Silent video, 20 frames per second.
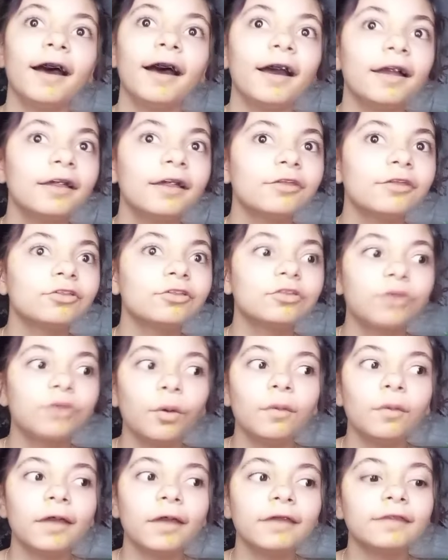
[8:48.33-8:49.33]
And it's
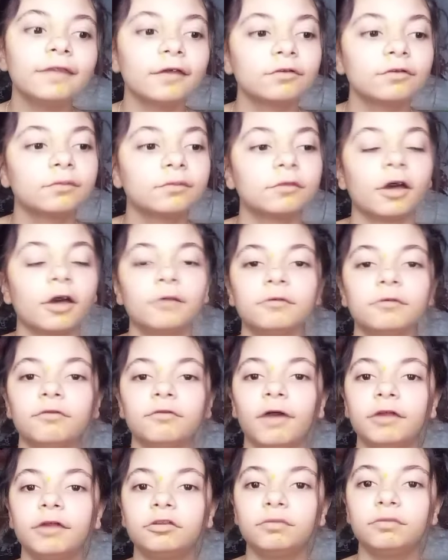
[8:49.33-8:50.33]
still like that sometimes. If
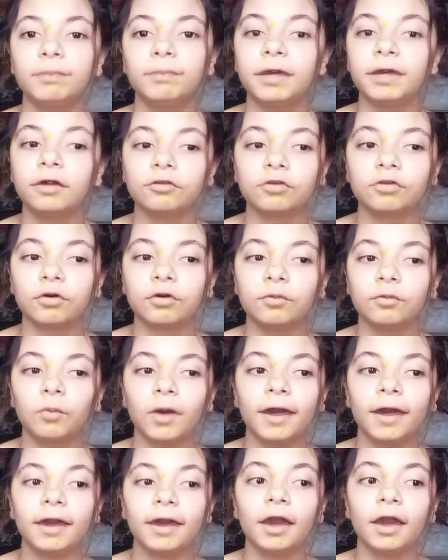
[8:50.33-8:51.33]
I speak a certain
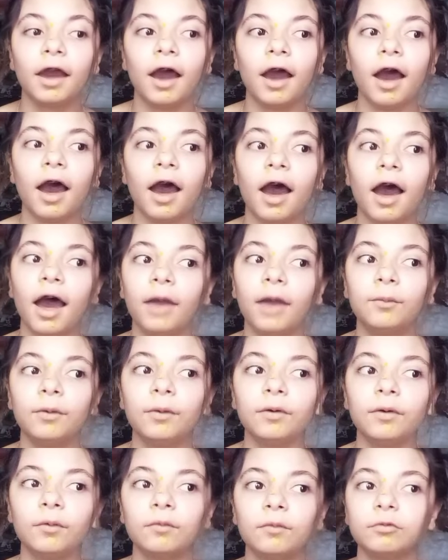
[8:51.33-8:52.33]
way, I
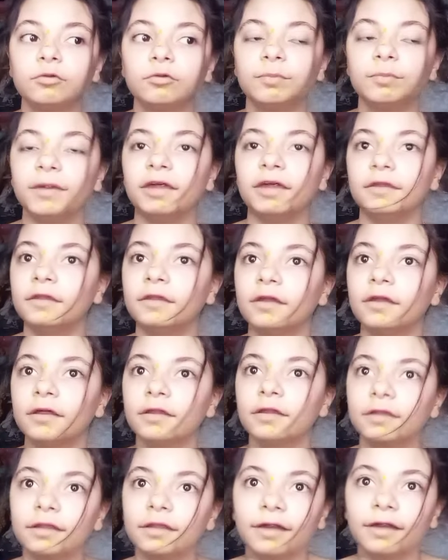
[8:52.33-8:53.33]
will spit.
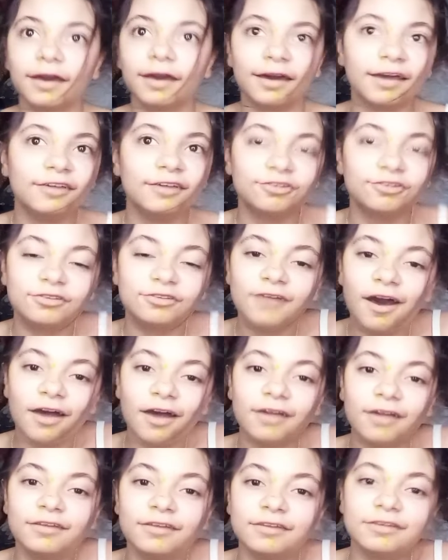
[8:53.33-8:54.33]
Like, it's
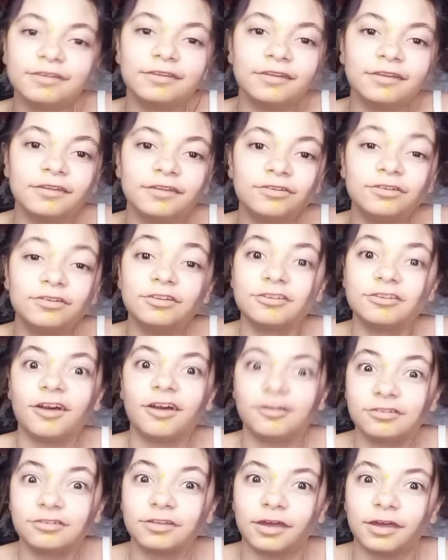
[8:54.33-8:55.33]

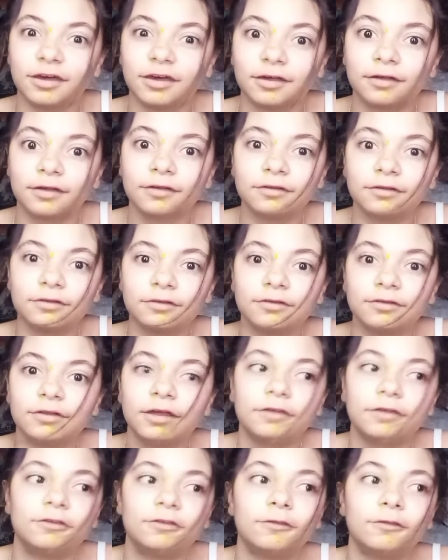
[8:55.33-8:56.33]
disgusting. It's
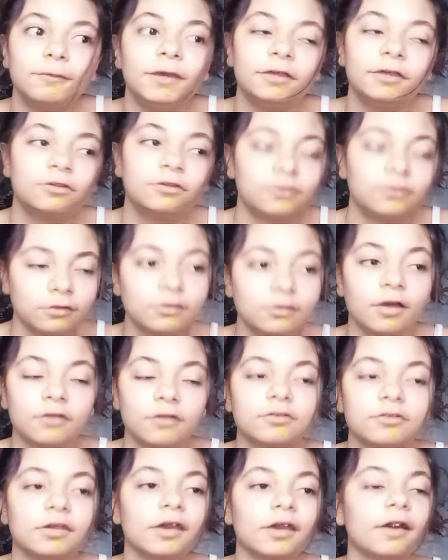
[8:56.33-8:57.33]
like, to me, it's
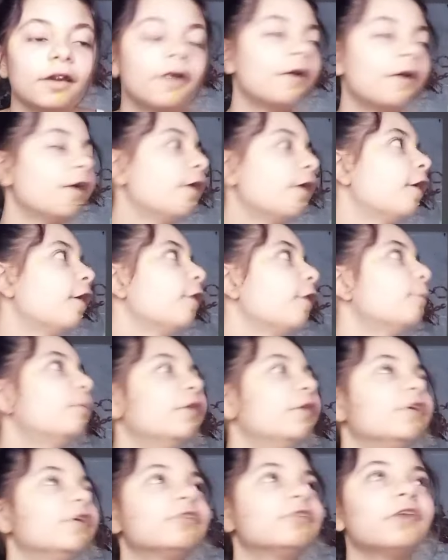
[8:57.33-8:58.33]
disgusting.
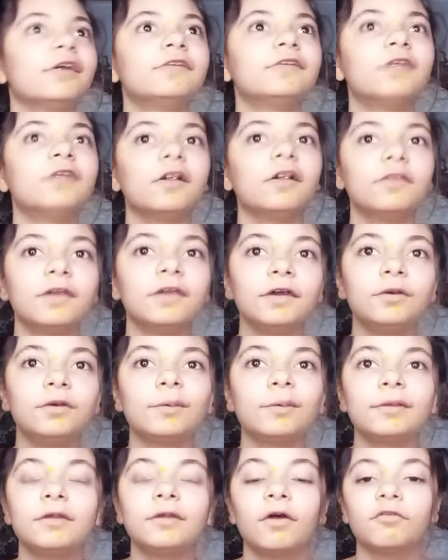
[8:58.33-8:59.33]
But it's, like, nothing you
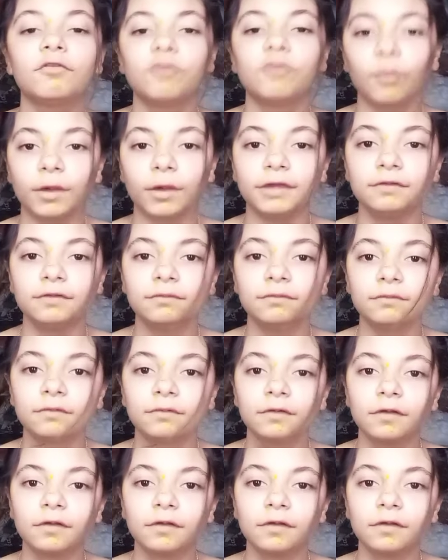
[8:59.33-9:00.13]
can avoid.